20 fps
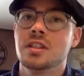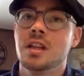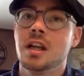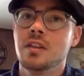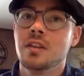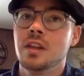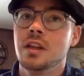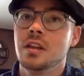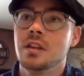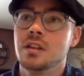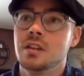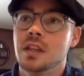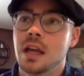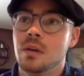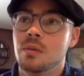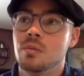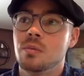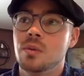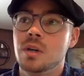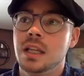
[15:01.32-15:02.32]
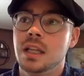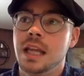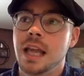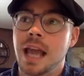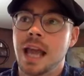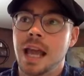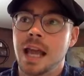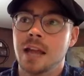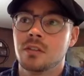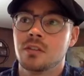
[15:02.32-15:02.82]
nothing that really
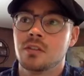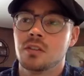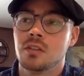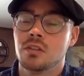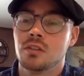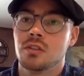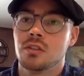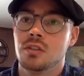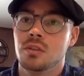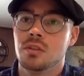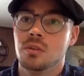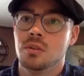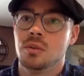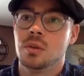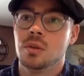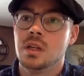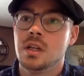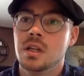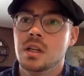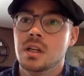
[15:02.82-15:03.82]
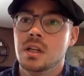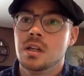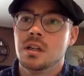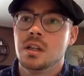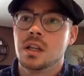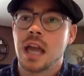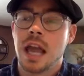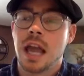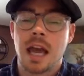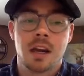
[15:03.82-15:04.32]
answers to
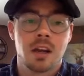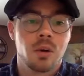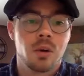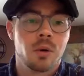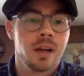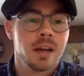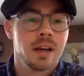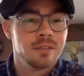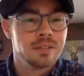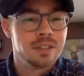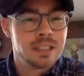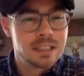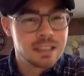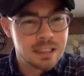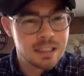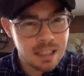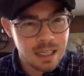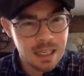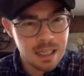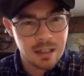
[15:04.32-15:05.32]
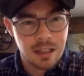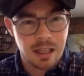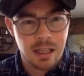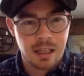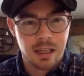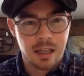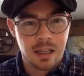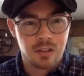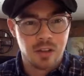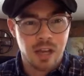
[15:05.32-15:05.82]
the category of
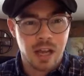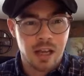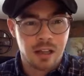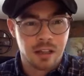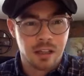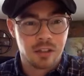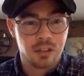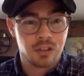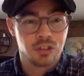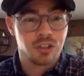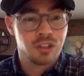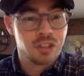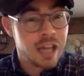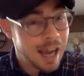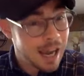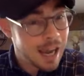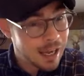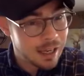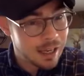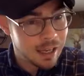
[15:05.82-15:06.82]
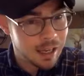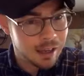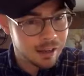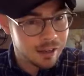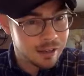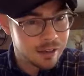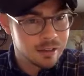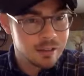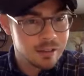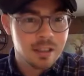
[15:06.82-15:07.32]
stealing exactly. There's
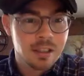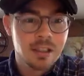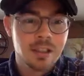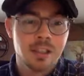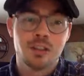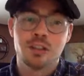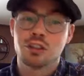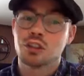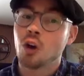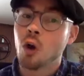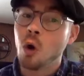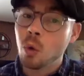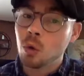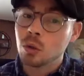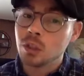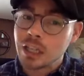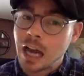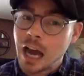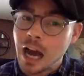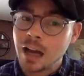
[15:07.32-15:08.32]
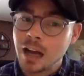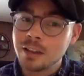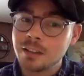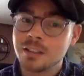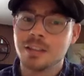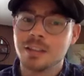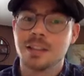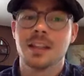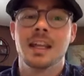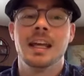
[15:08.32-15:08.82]
taking, there's holding on
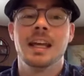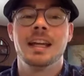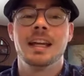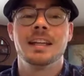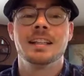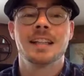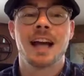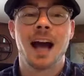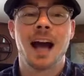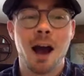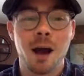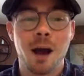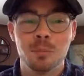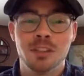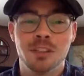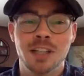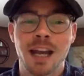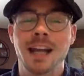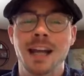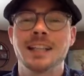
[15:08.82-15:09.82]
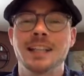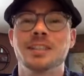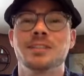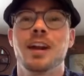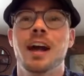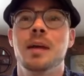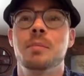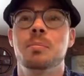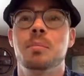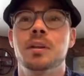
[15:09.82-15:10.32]
to things, objects,
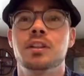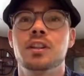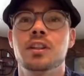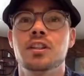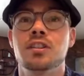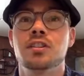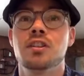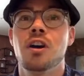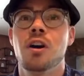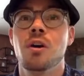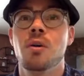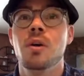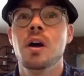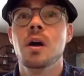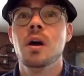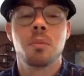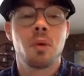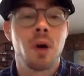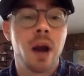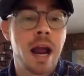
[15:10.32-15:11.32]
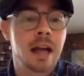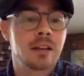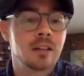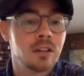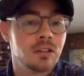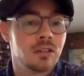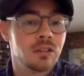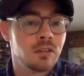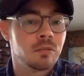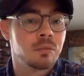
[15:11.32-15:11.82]
right? But there's no
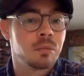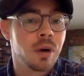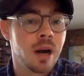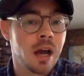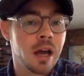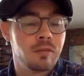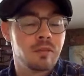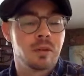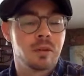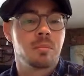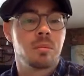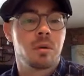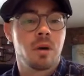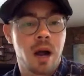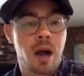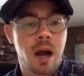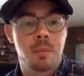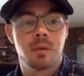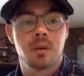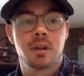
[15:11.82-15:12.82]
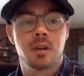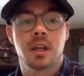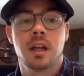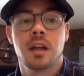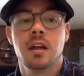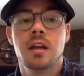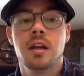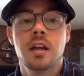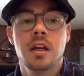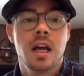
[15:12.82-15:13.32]
practice of private
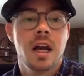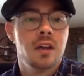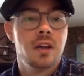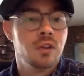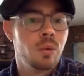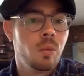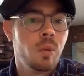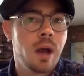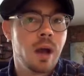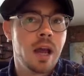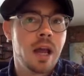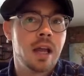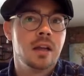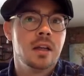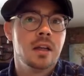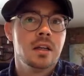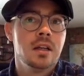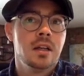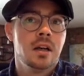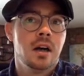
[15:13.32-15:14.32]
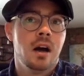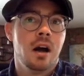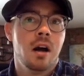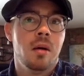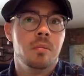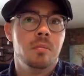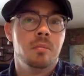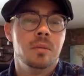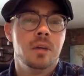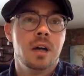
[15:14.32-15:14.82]
property in the way
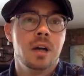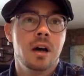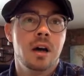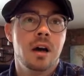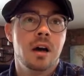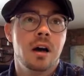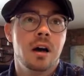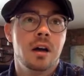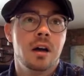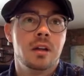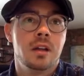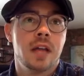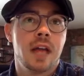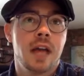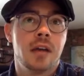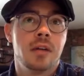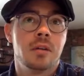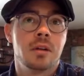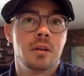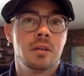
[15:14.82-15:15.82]
that,